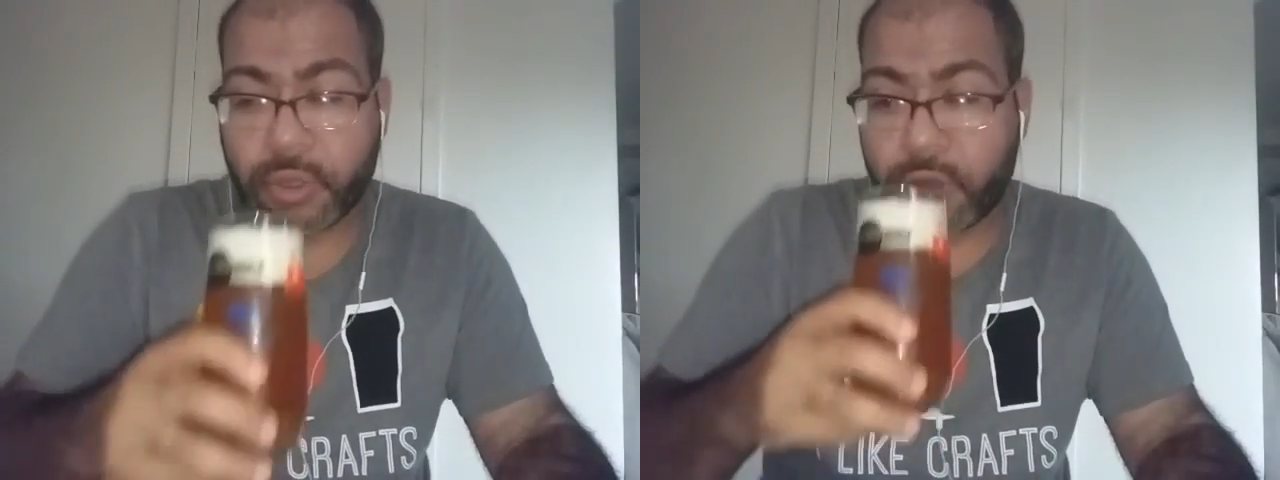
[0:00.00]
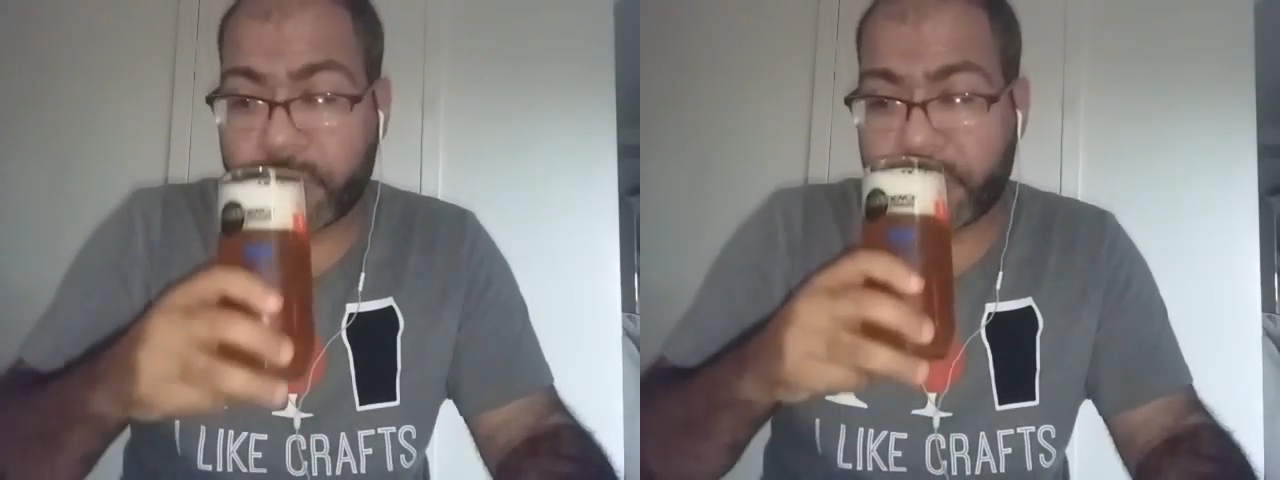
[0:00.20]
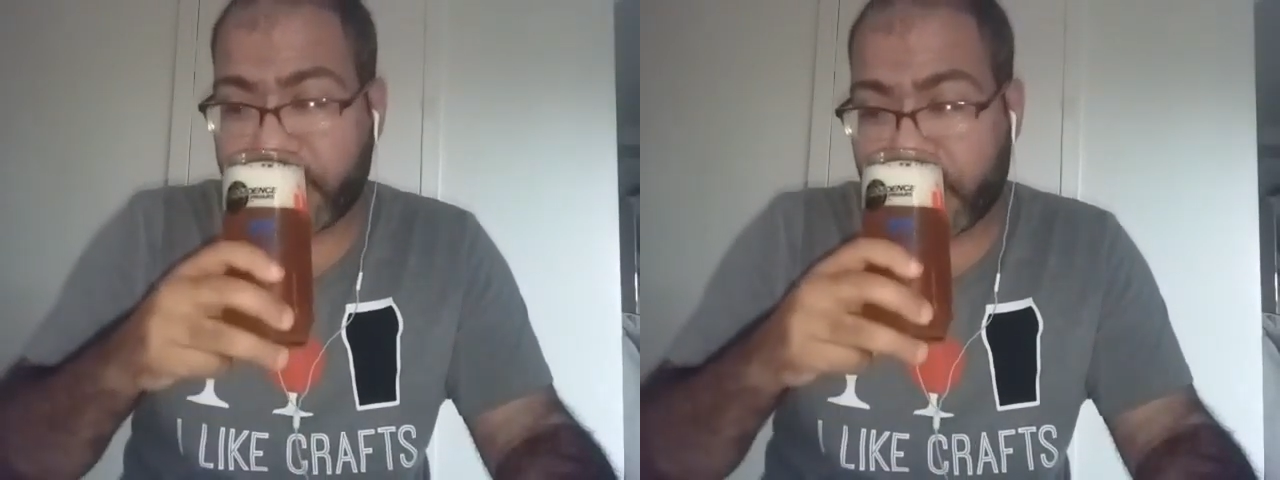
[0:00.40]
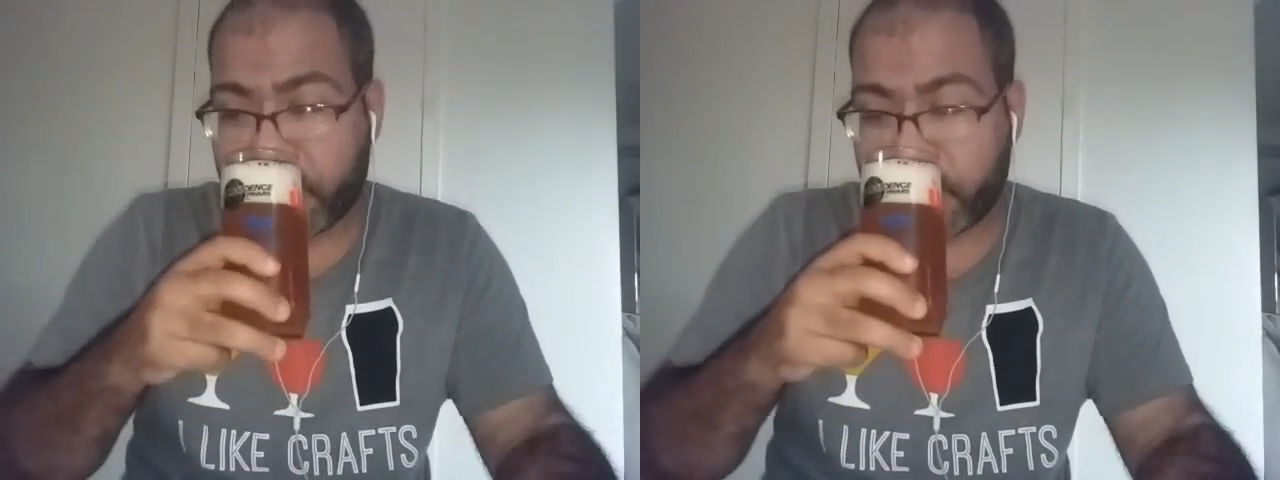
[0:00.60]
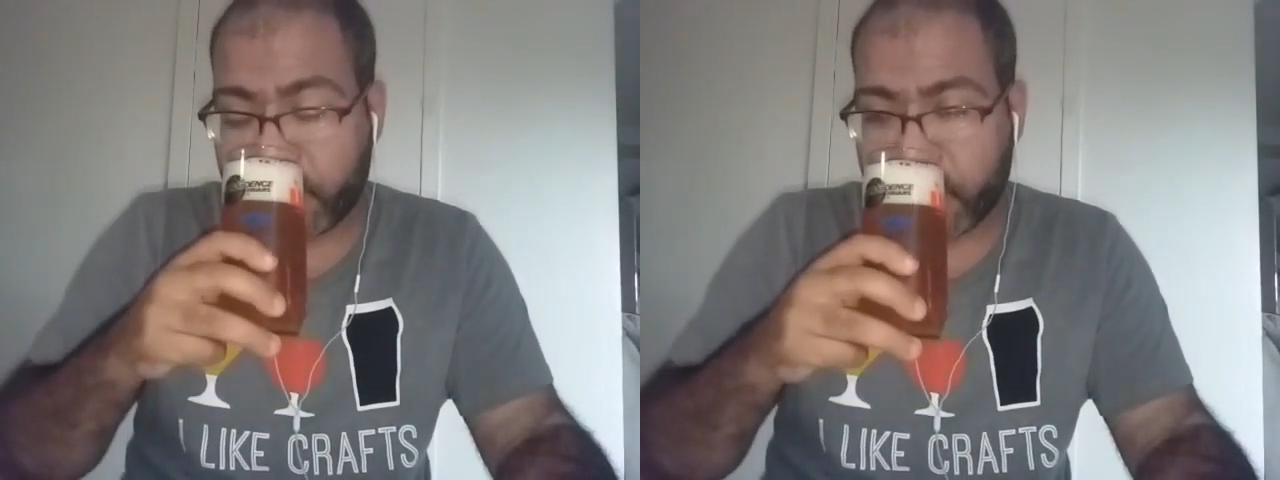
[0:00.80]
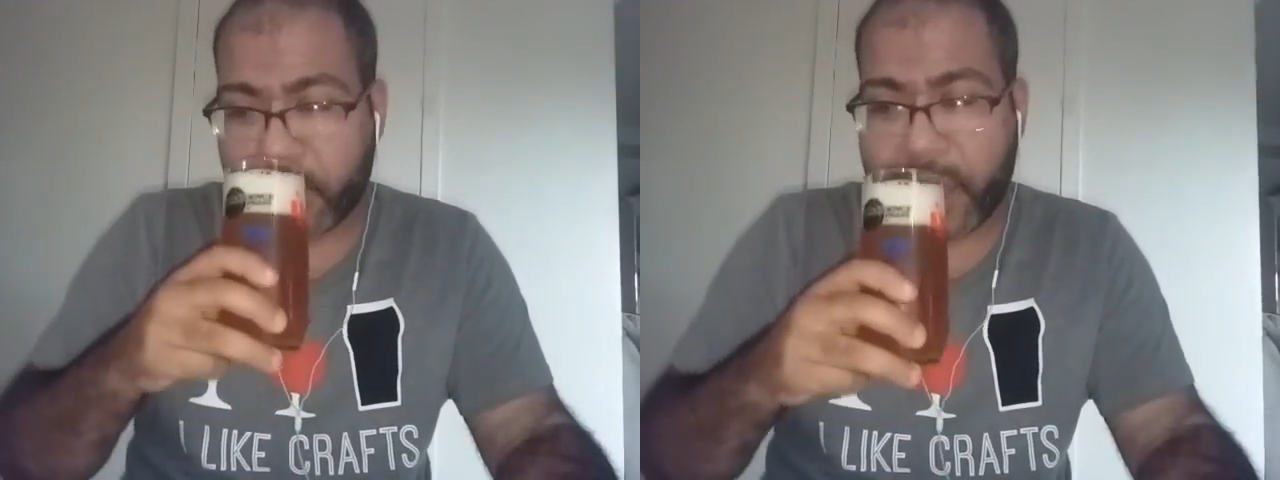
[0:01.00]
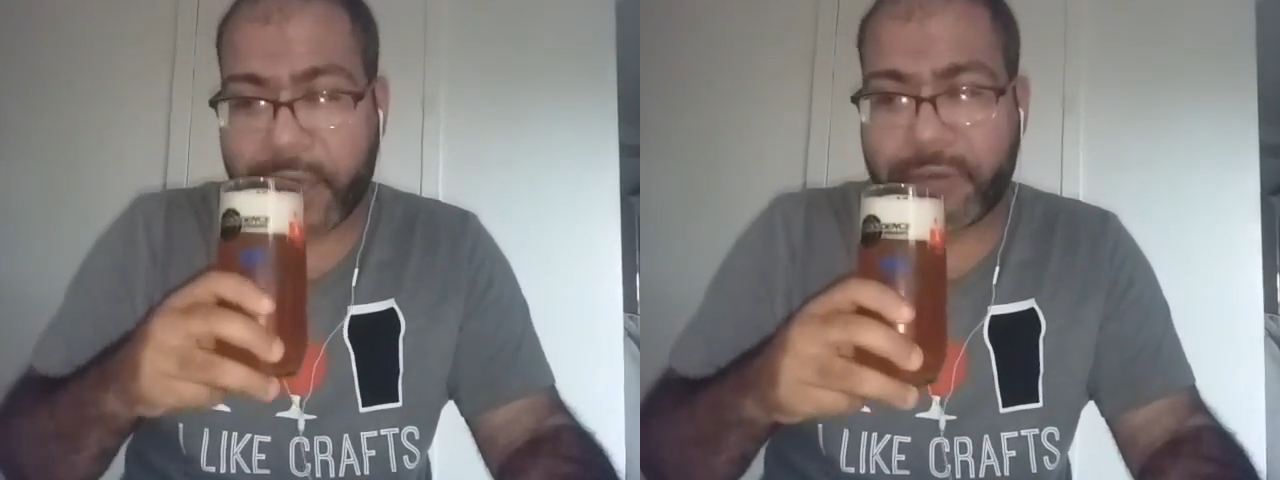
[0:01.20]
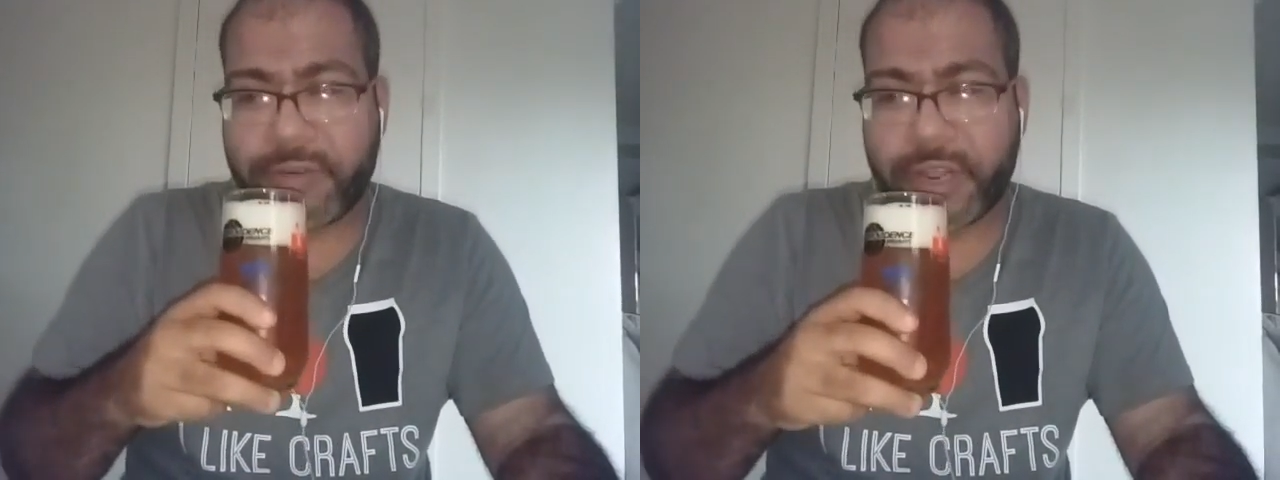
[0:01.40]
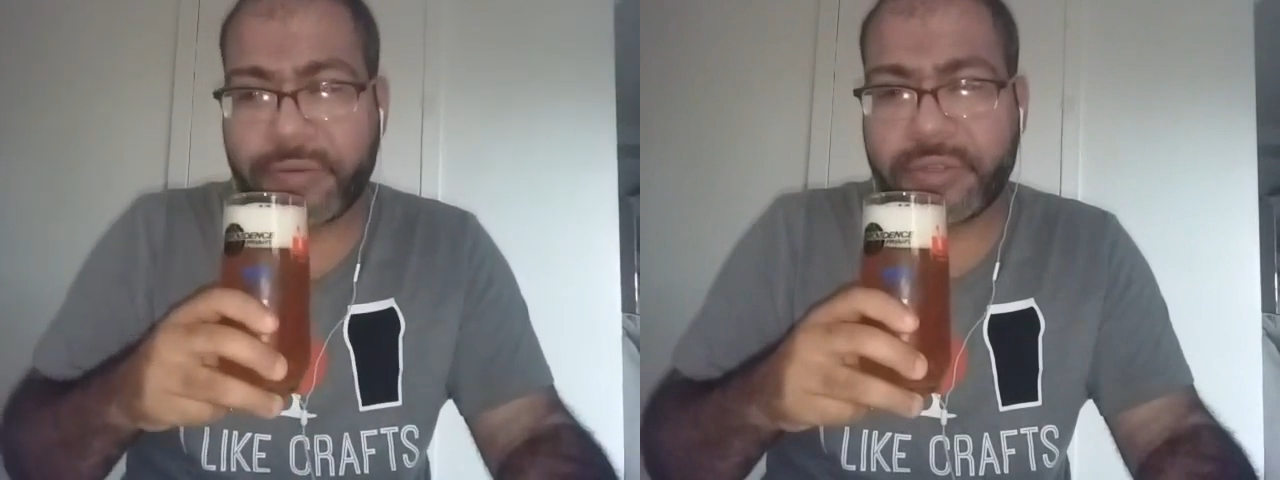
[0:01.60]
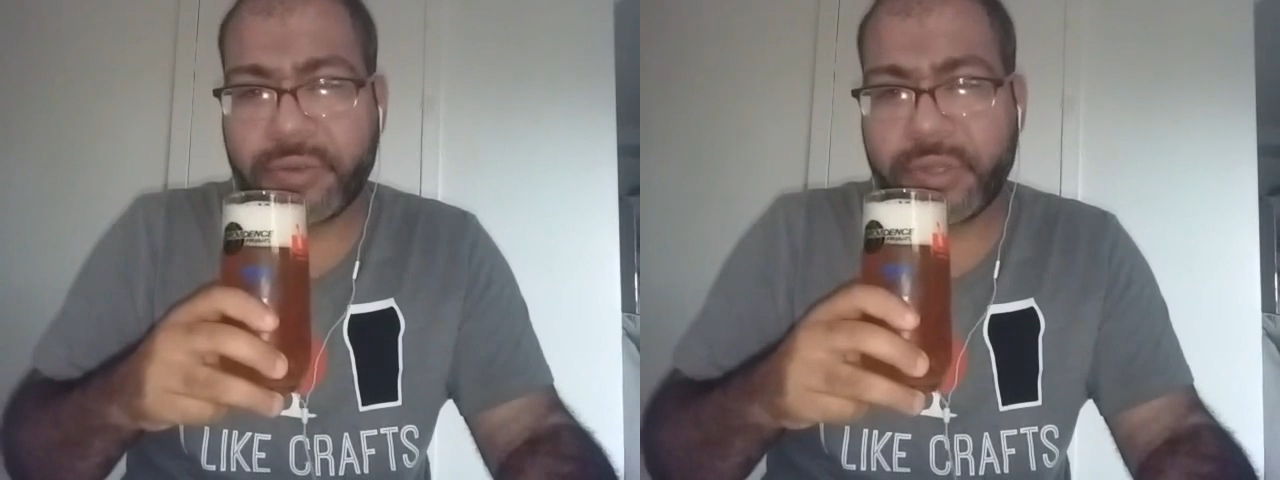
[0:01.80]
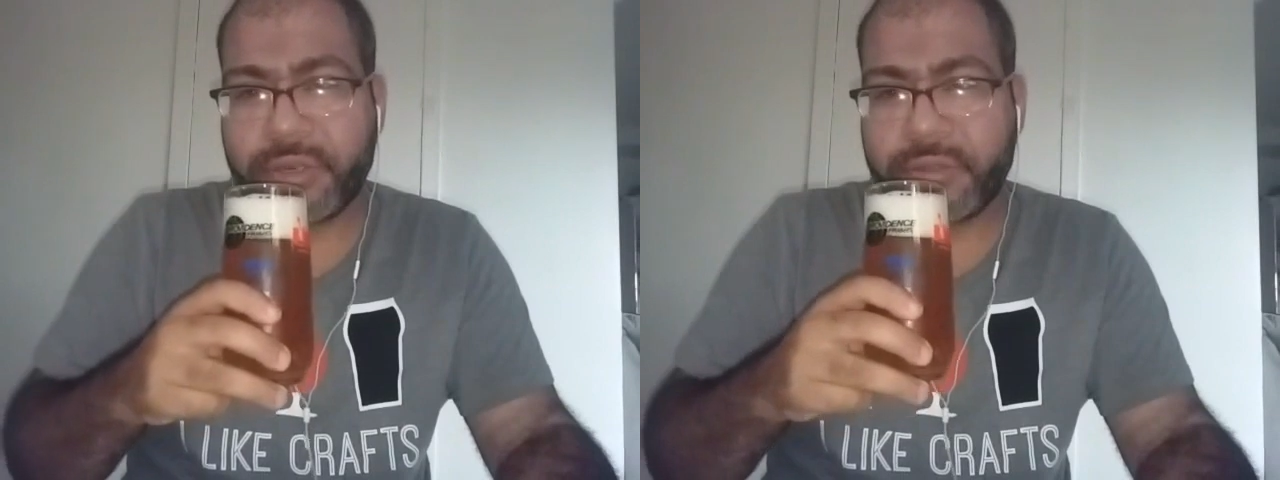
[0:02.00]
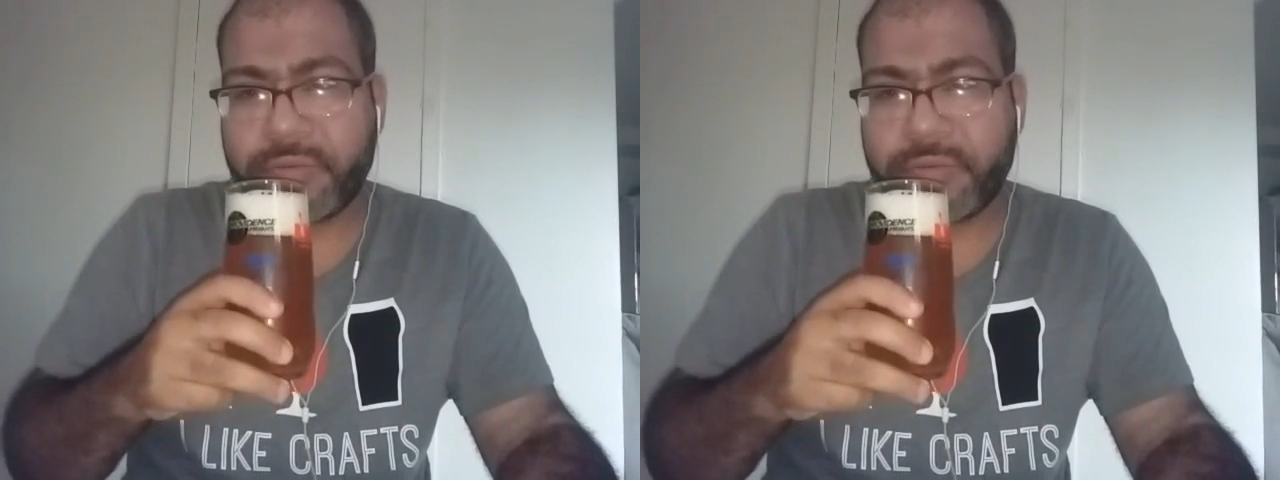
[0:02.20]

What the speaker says: hopefully I would add flavor to it